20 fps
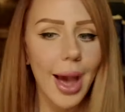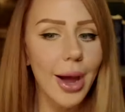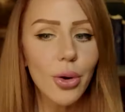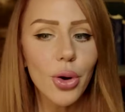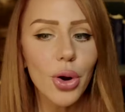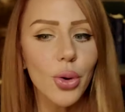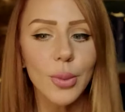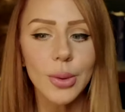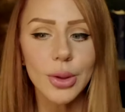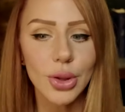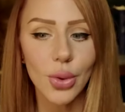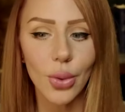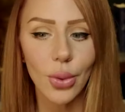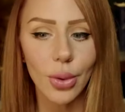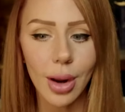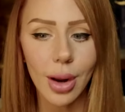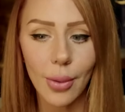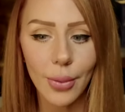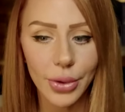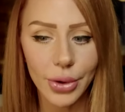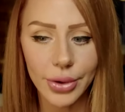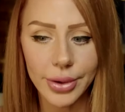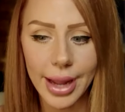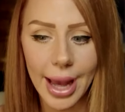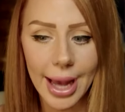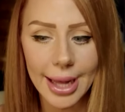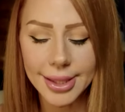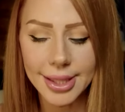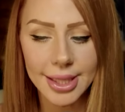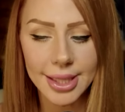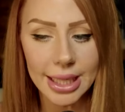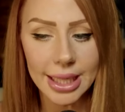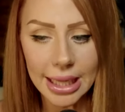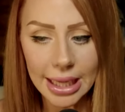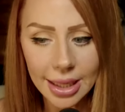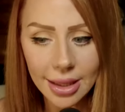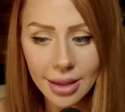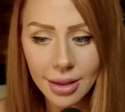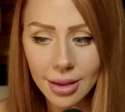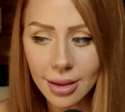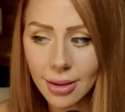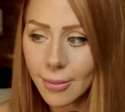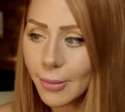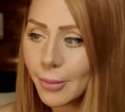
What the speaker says: I don't know what's going on with your dad's teeth,